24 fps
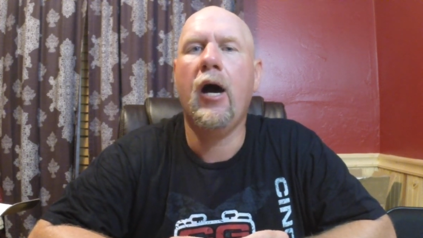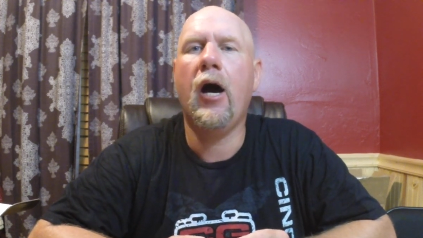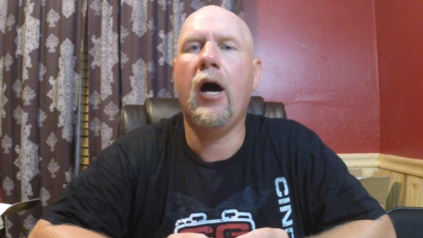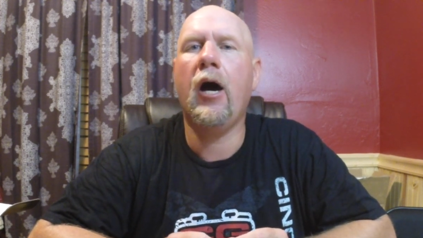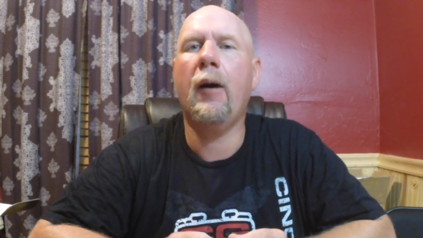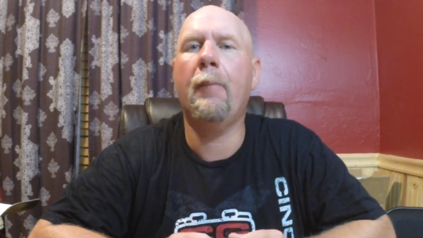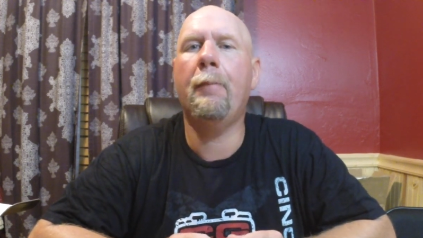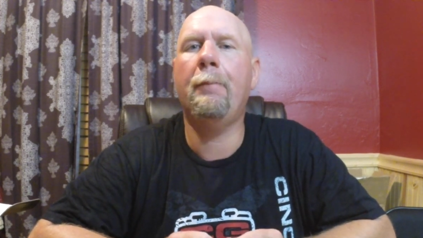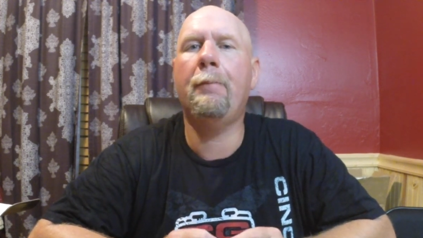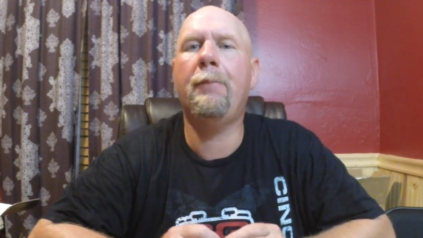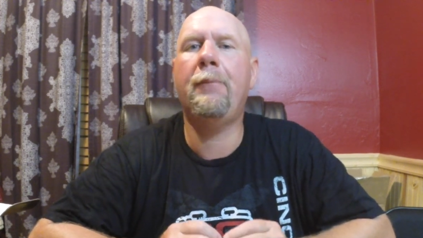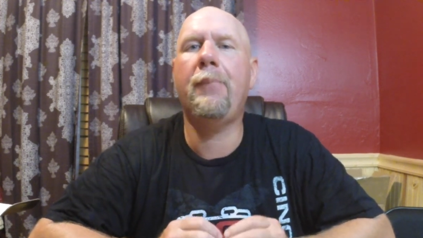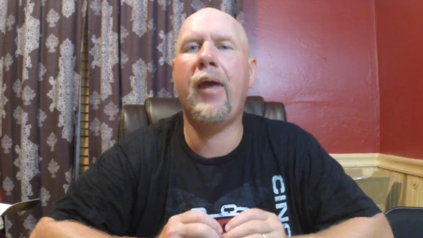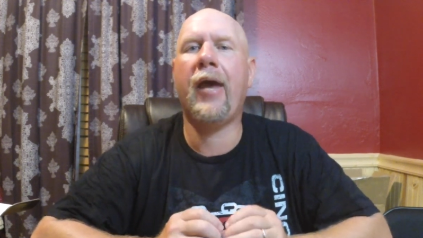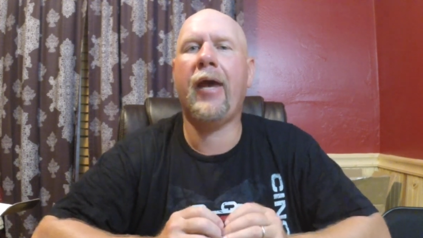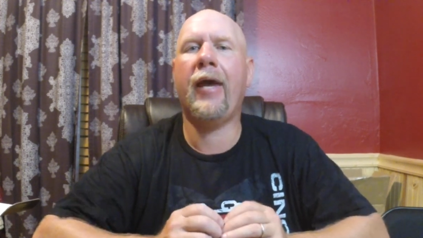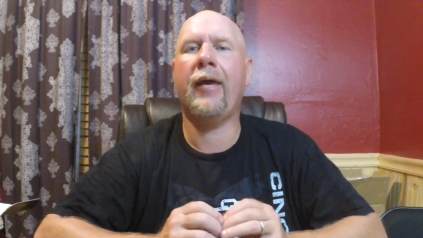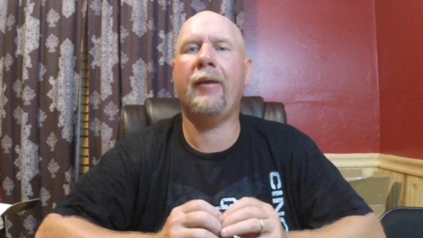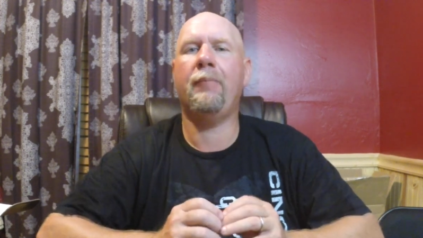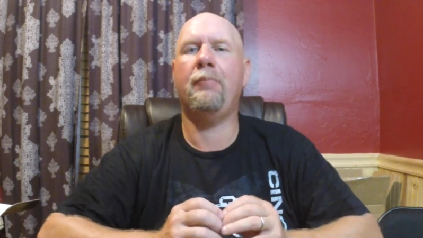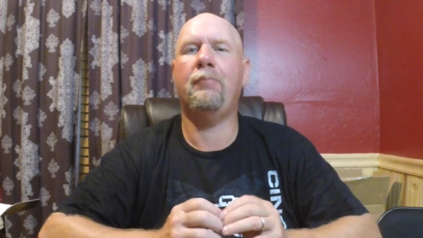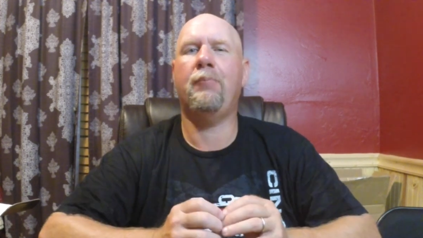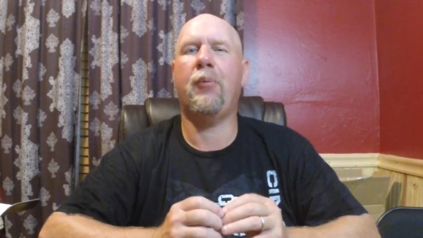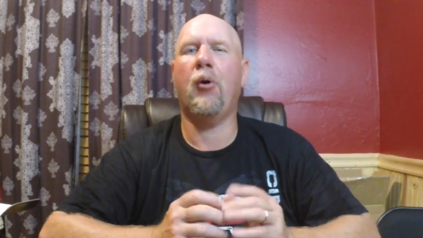Um,
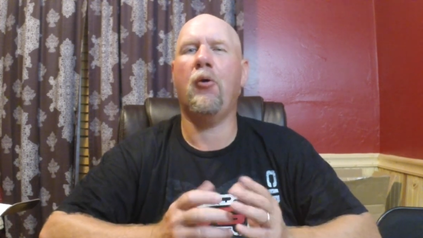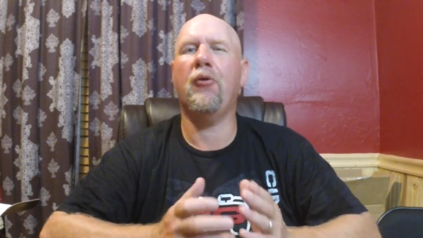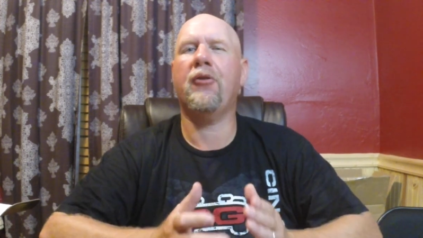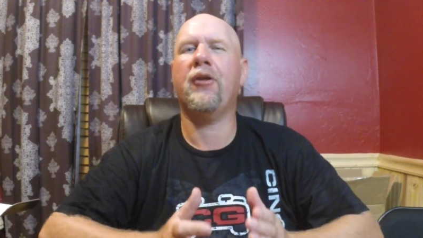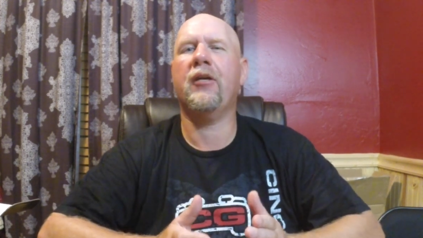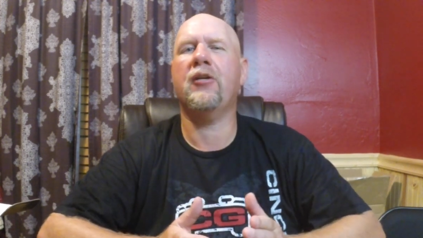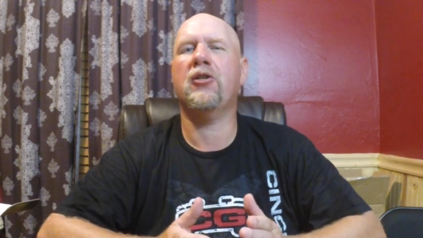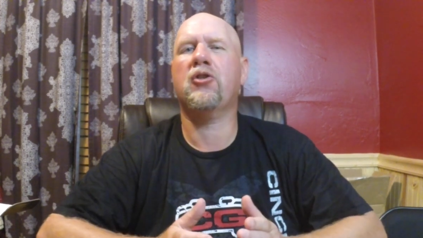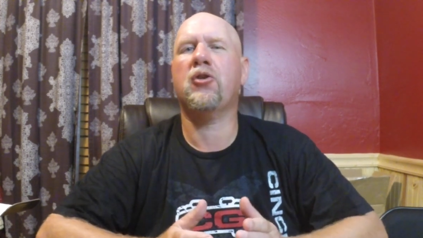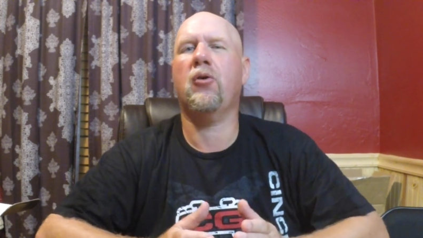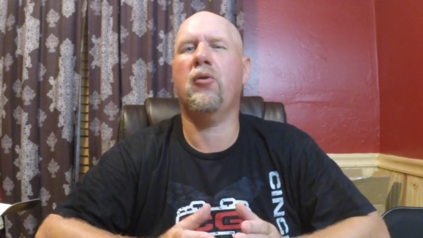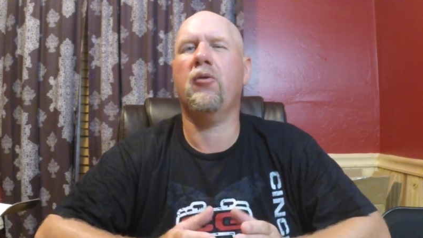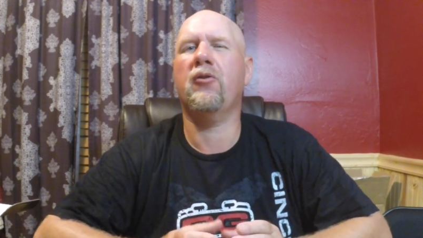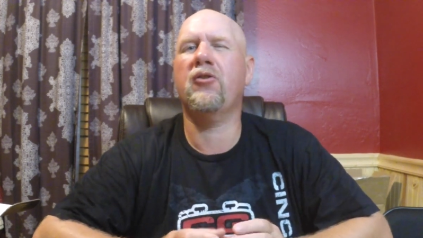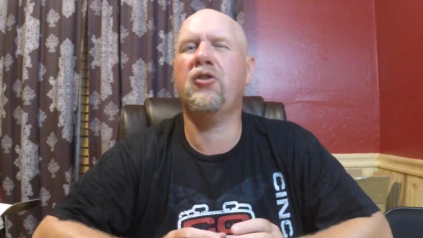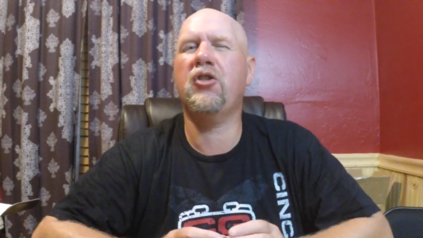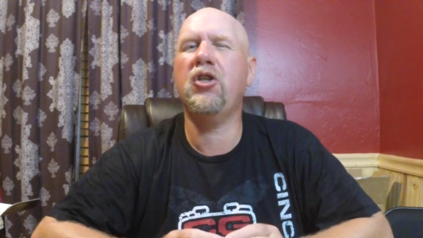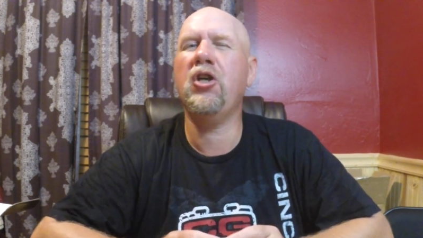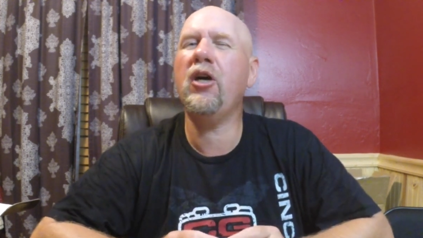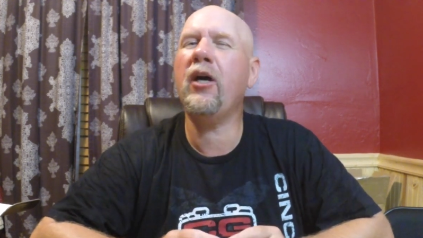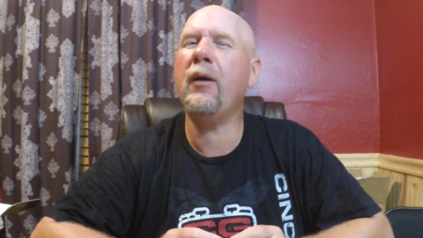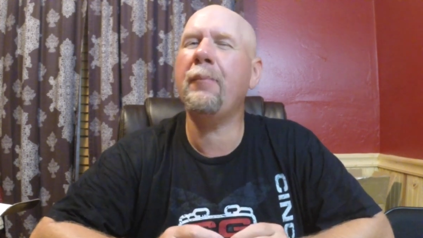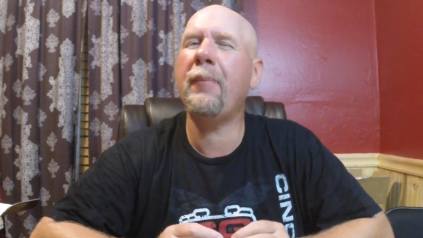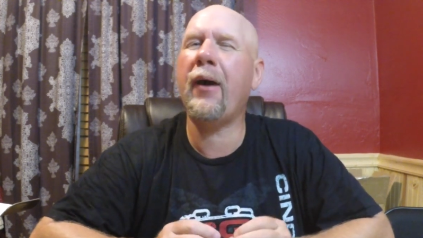and both controllers
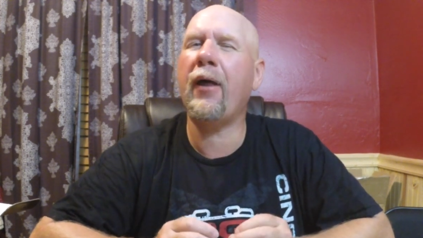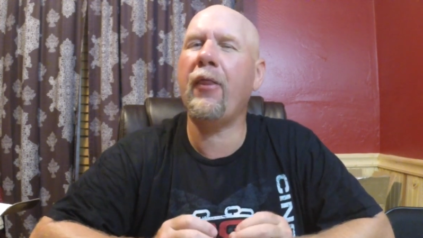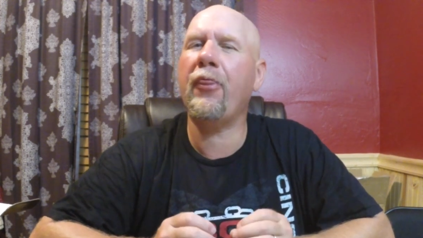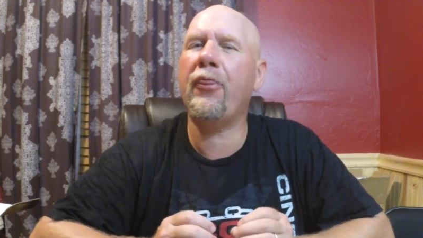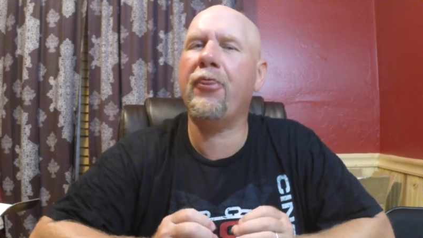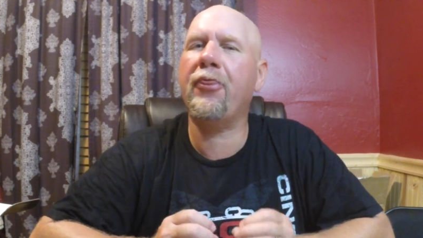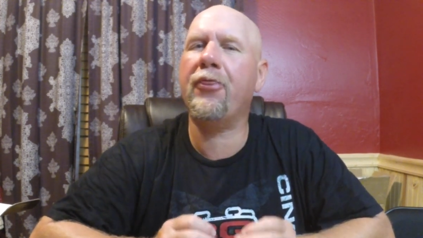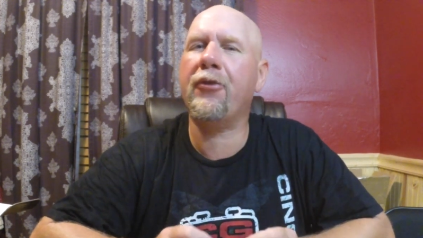took about